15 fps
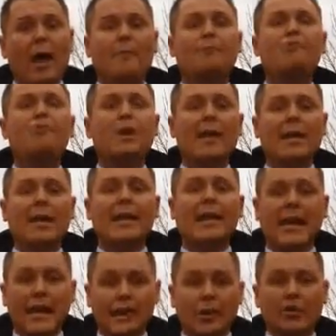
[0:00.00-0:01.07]
I'm really
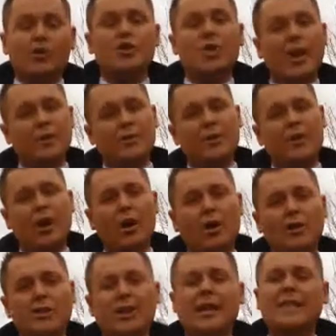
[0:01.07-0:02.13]
keen on sharing
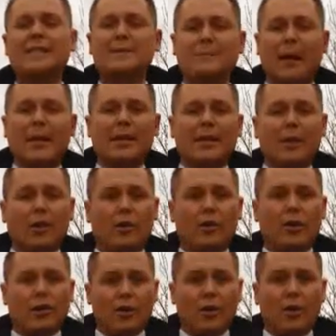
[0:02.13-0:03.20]
knowledge and expanding on,